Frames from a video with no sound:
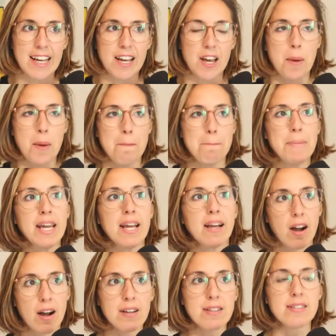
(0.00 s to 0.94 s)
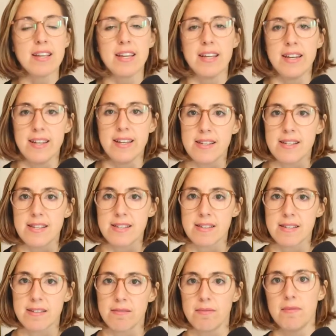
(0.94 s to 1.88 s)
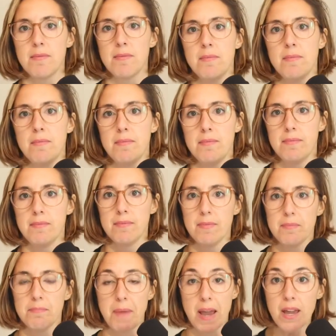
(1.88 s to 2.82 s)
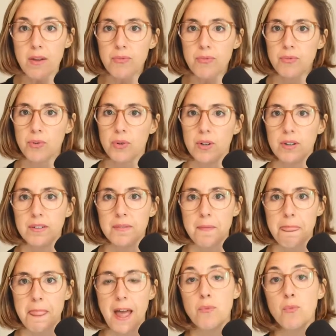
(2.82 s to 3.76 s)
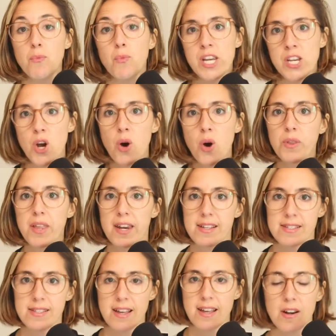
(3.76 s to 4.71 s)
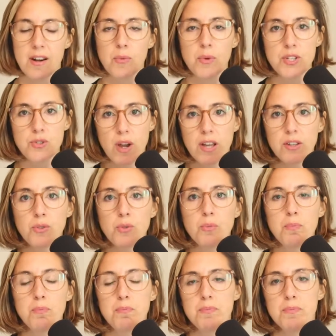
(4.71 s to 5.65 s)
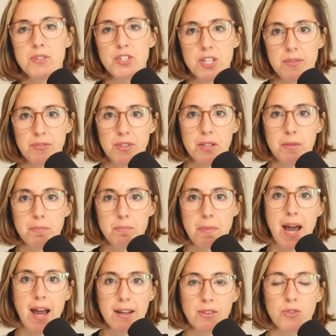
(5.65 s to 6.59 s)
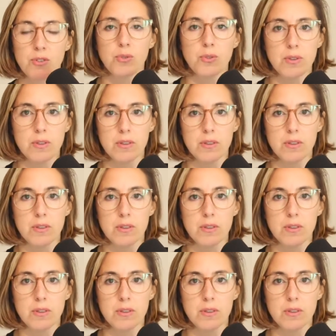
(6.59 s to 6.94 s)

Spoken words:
because it is painful and we know that it's there, we try to shift it back to